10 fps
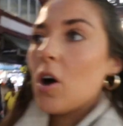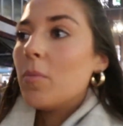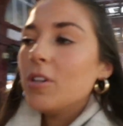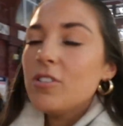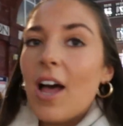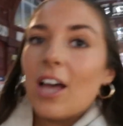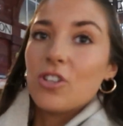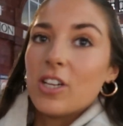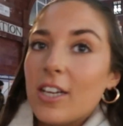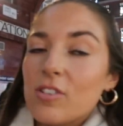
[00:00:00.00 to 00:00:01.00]
cold, but it's not
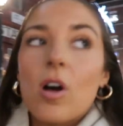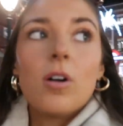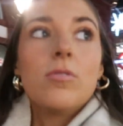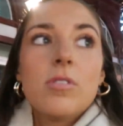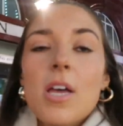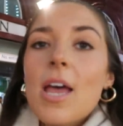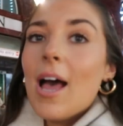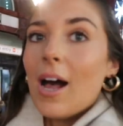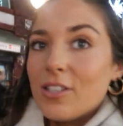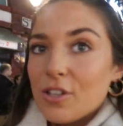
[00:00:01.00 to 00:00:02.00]
actually as cold
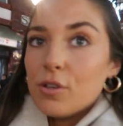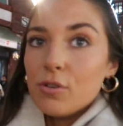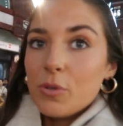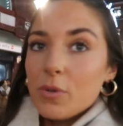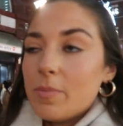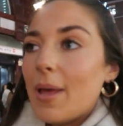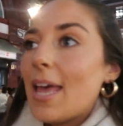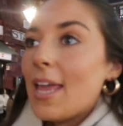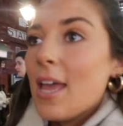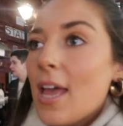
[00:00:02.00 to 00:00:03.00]
as I thought it would
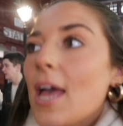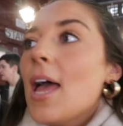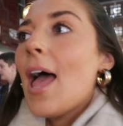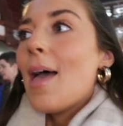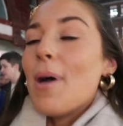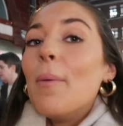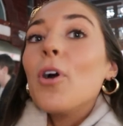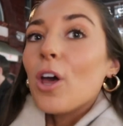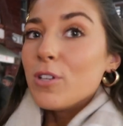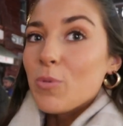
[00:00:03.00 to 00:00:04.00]
be. And we're
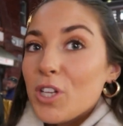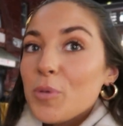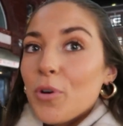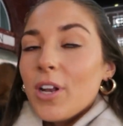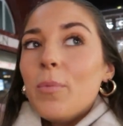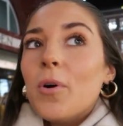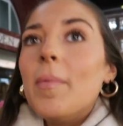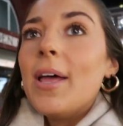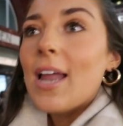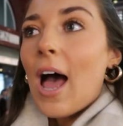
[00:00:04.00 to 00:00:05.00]
going to watch Pretty
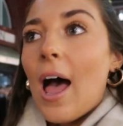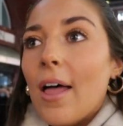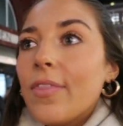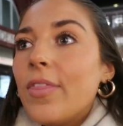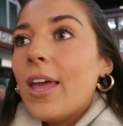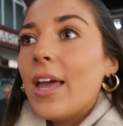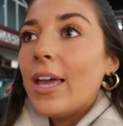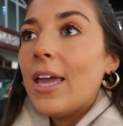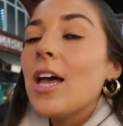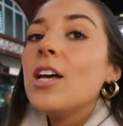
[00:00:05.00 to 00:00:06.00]
Woman at
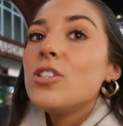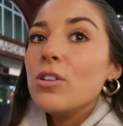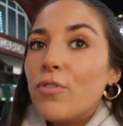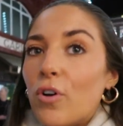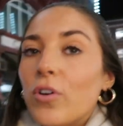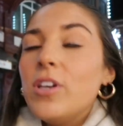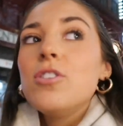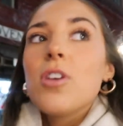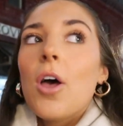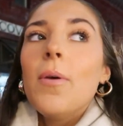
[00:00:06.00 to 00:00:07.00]
the Savoy.
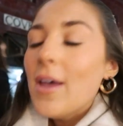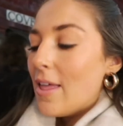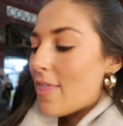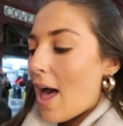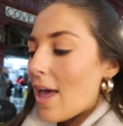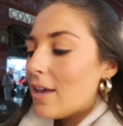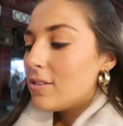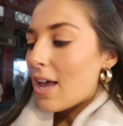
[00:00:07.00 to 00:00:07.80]
So that is